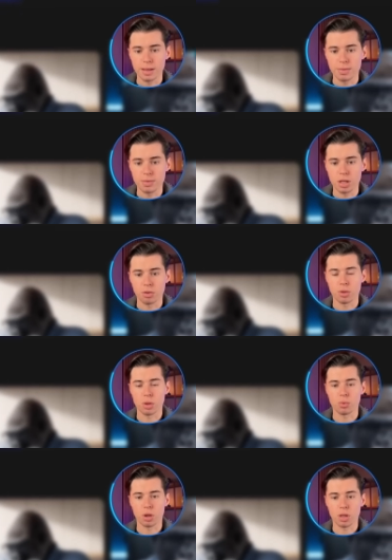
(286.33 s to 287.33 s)
An intelligent
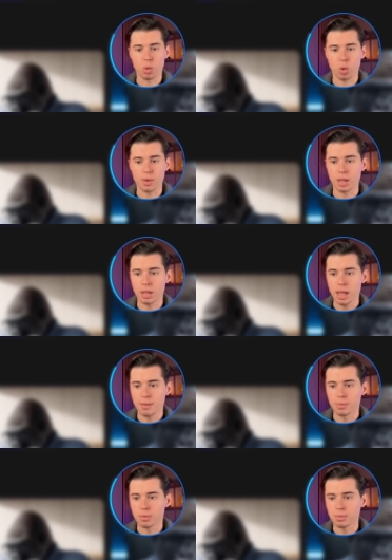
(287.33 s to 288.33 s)
gorilla wearing
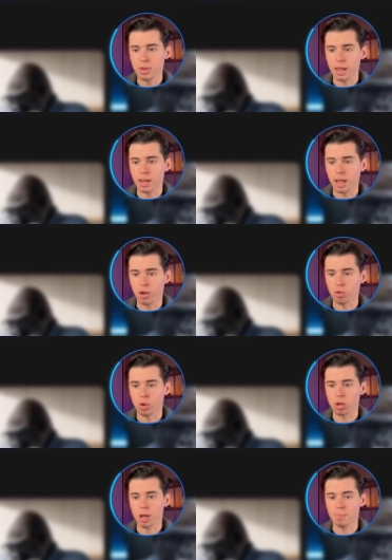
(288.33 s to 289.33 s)
glasses and a
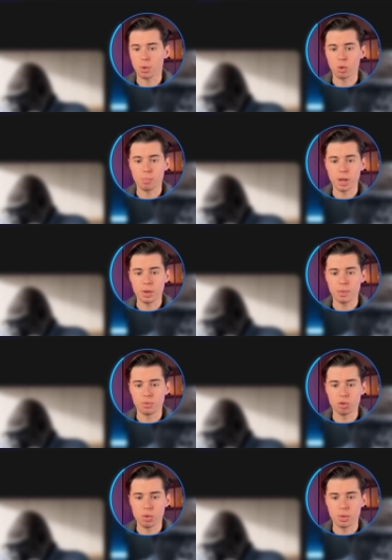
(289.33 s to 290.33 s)
casual light blue button-up
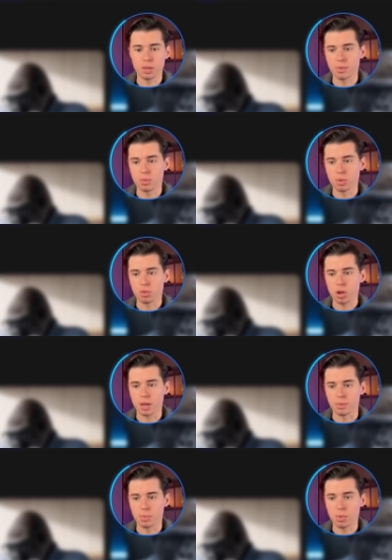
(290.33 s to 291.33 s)
shirt next to a
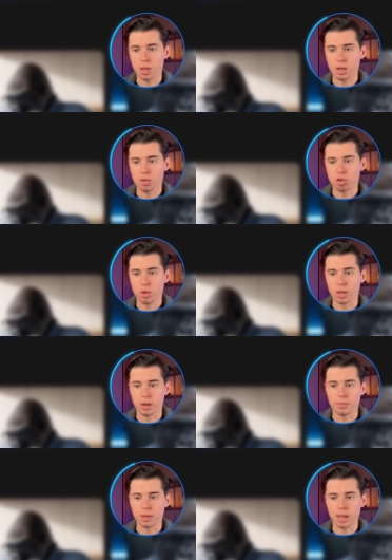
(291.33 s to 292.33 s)
giant screen
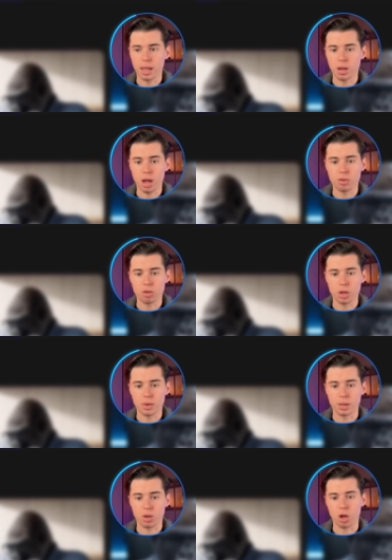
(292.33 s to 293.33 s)
showcasing A I
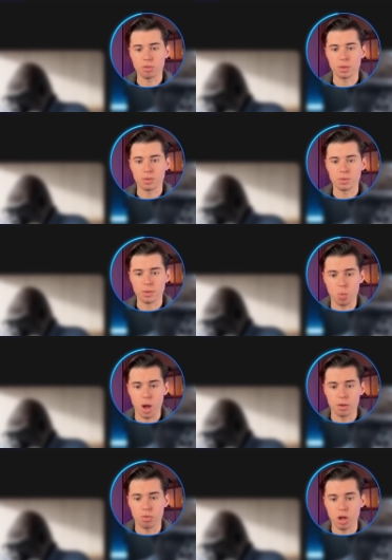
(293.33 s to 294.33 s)
generated content. The
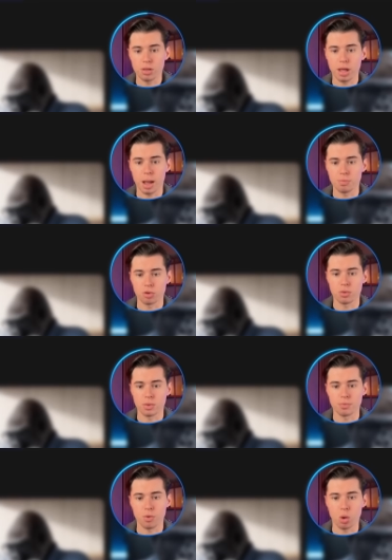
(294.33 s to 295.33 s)
wide shot captures
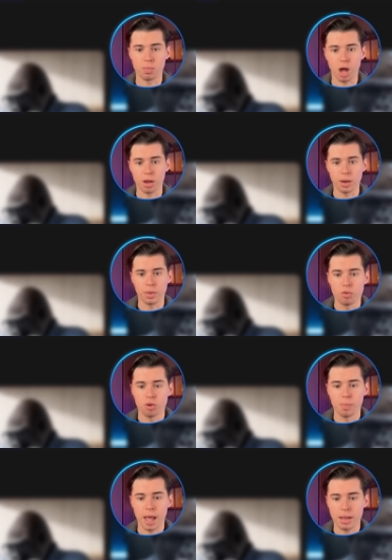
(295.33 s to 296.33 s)
his full body, with
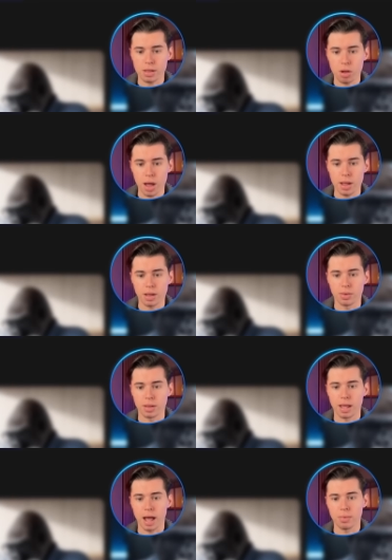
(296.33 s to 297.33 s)
dramatic lighting
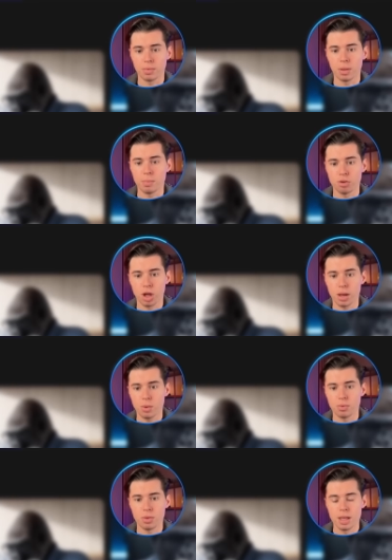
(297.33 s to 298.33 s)
that casts deep
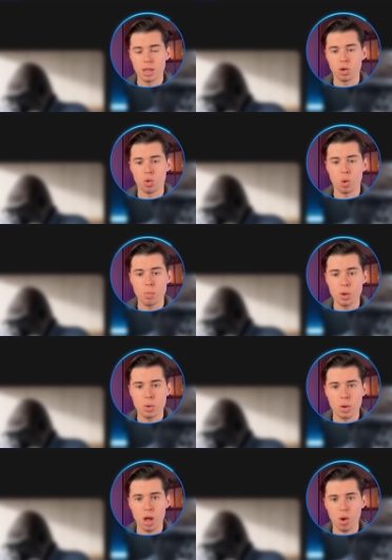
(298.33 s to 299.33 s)
shadows and a cool
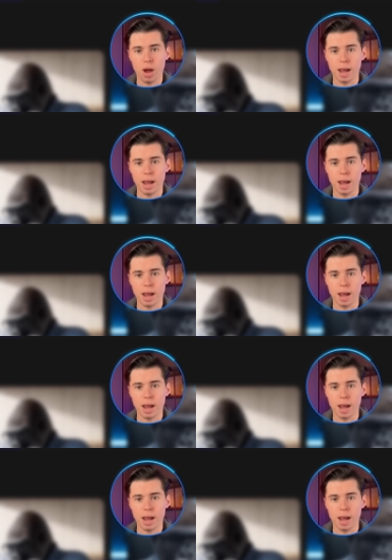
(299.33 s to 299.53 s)
blue glow